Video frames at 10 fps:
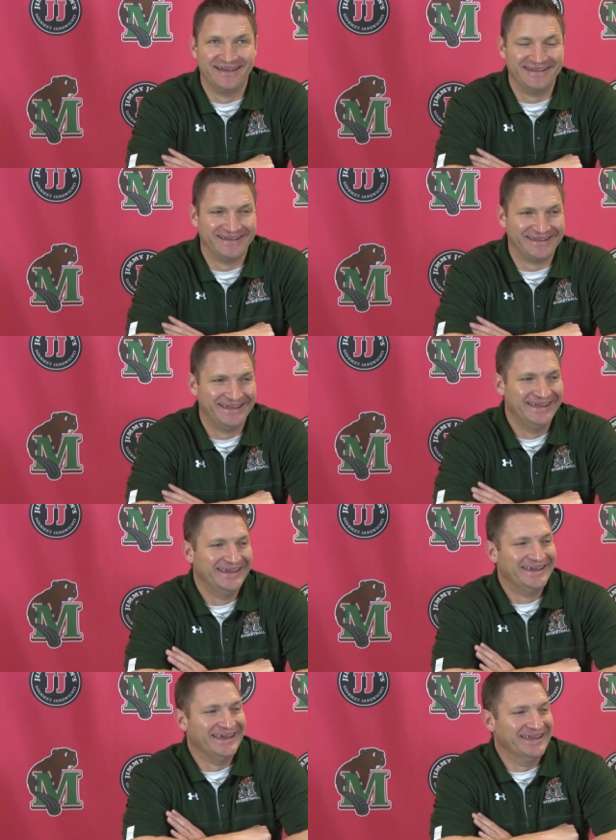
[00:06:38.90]

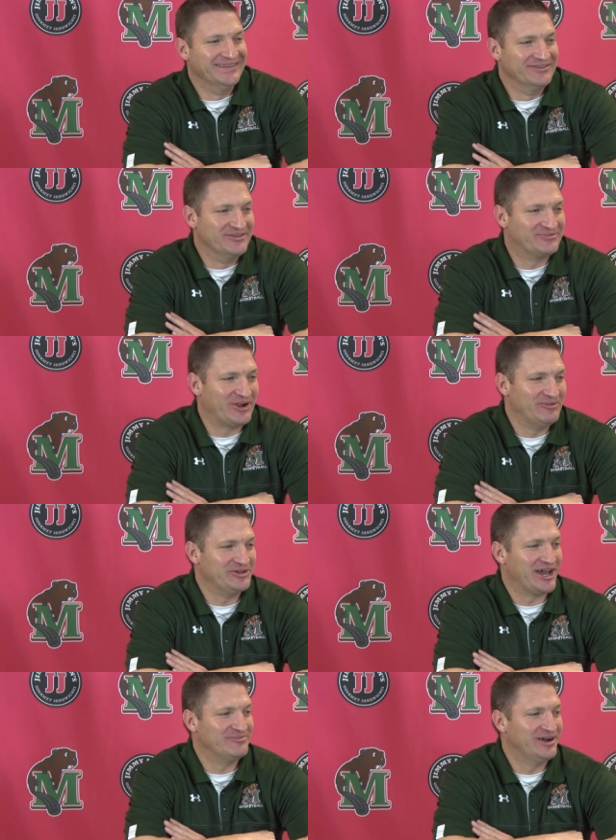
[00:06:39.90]
and then we've probably
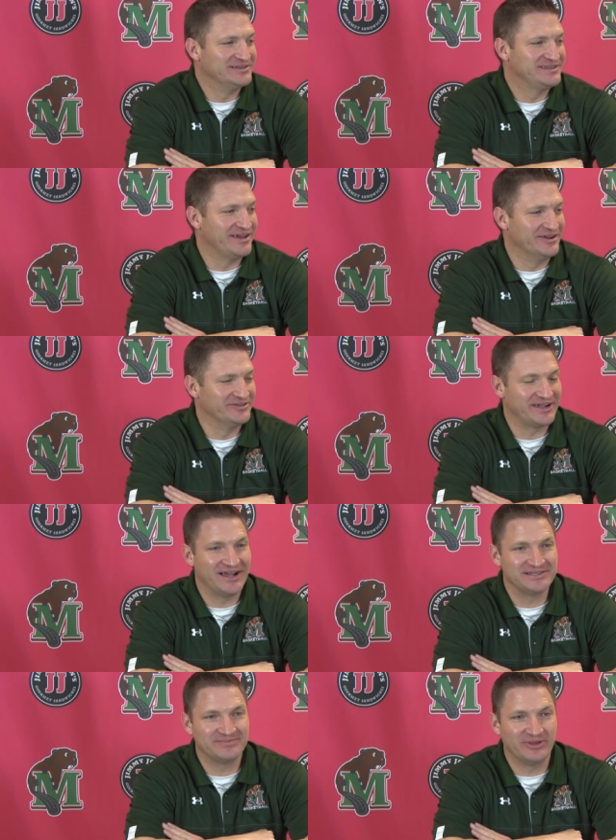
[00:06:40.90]
got about ten other
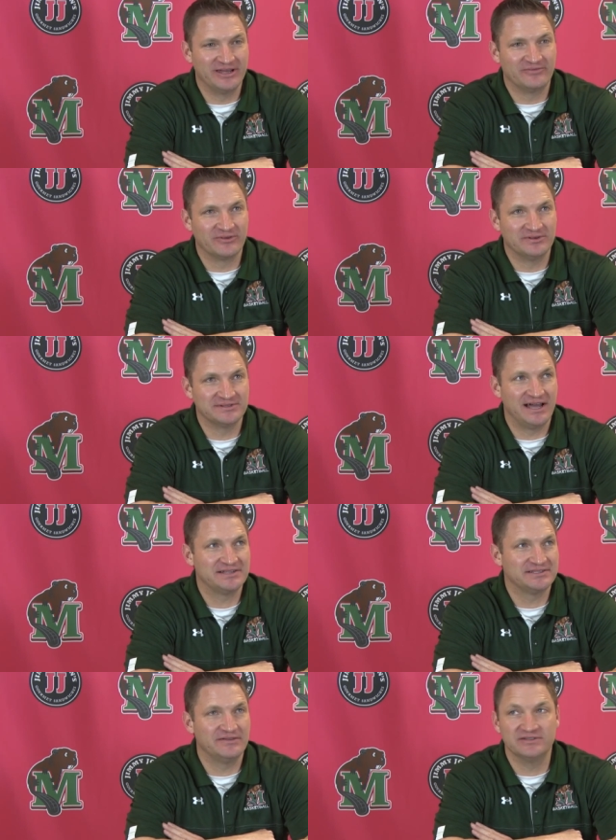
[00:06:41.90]
guys playing for those
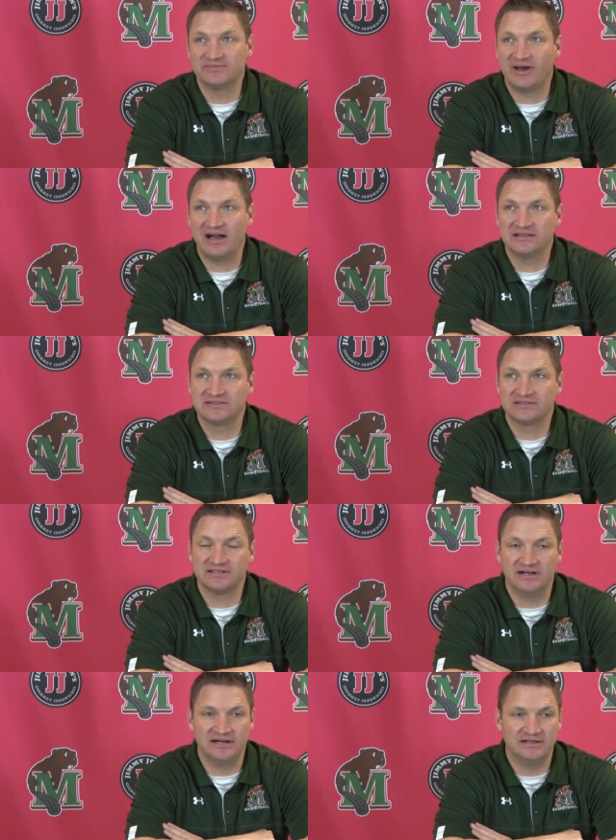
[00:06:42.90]
last seven spots.
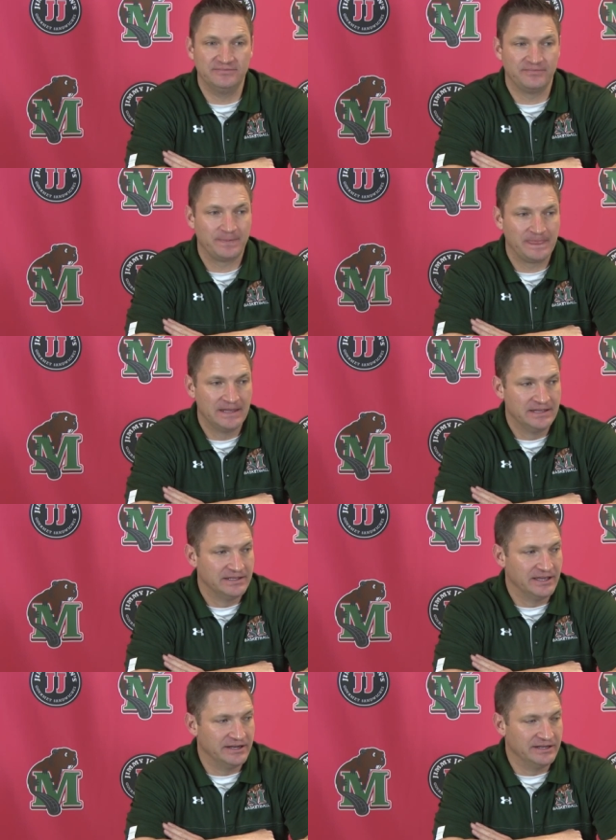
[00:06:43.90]
Um,
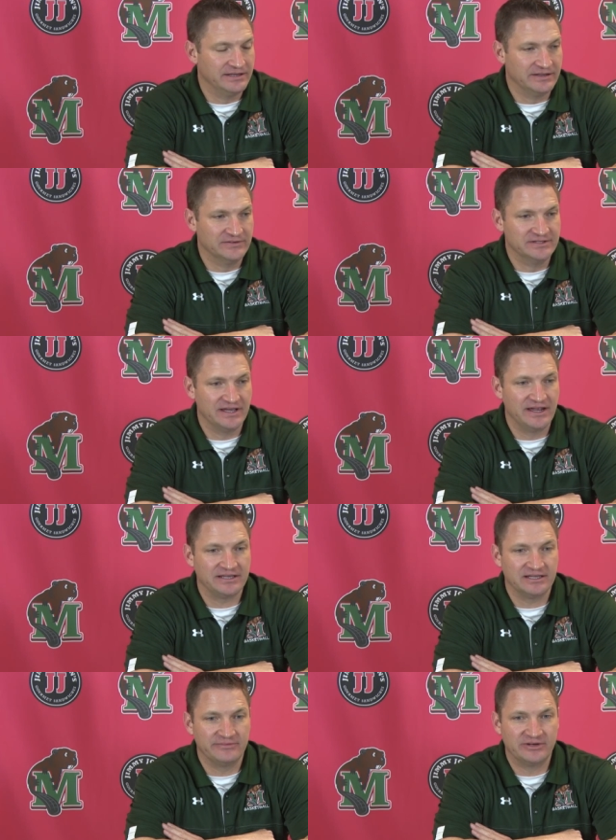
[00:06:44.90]
and any given day, I
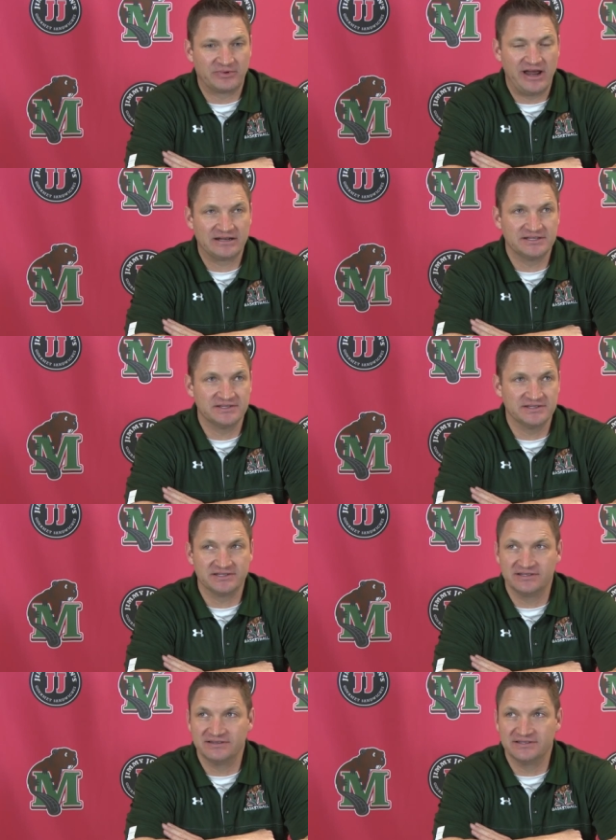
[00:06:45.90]
can come into practice and
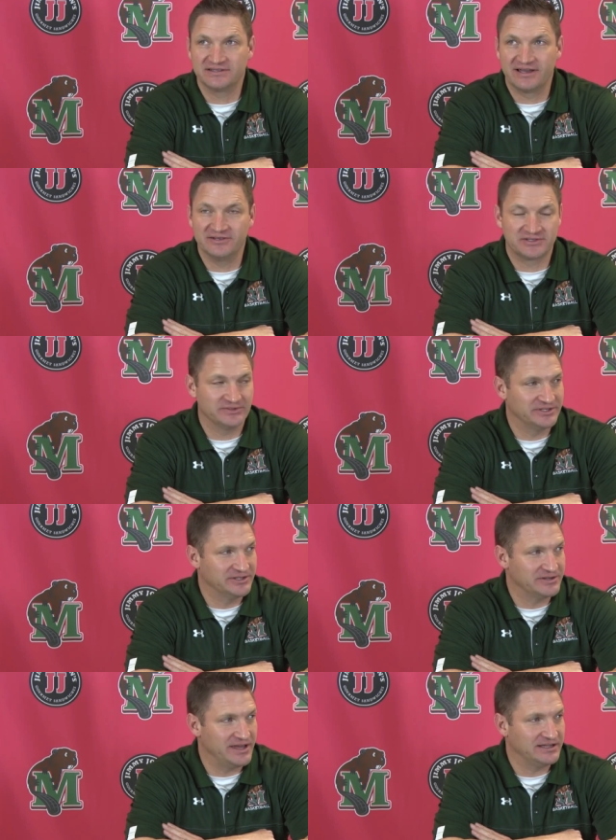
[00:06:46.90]
see this guy looks really
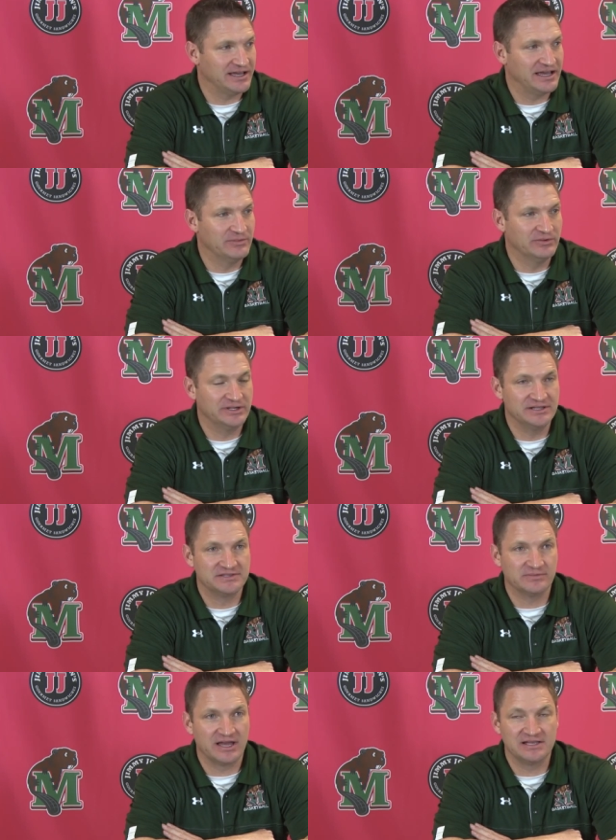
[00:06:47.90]
good or that guy, but we need
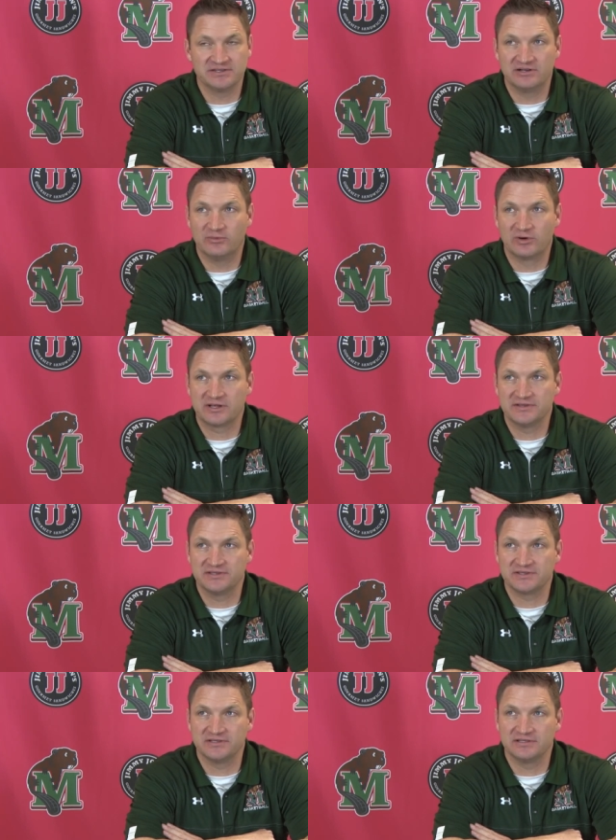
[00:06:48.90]
some guys that are more
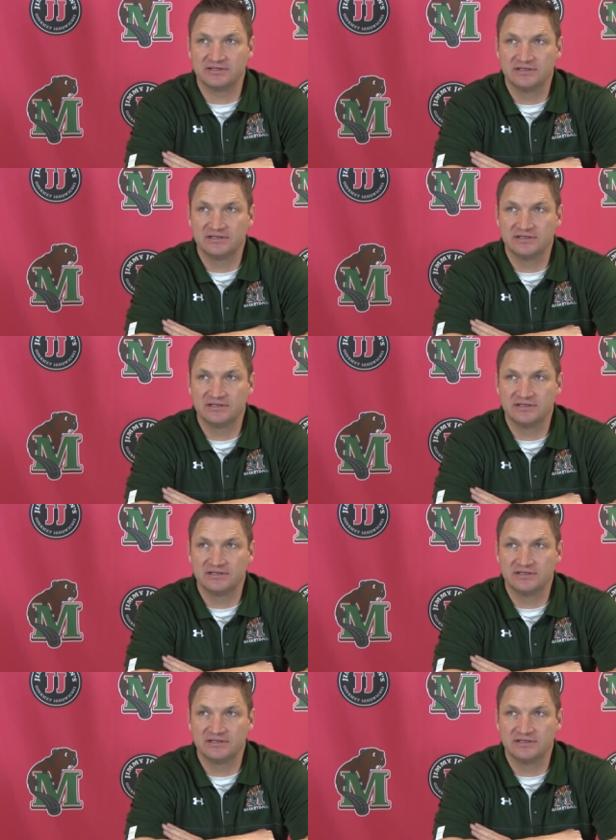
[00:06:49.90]
consistent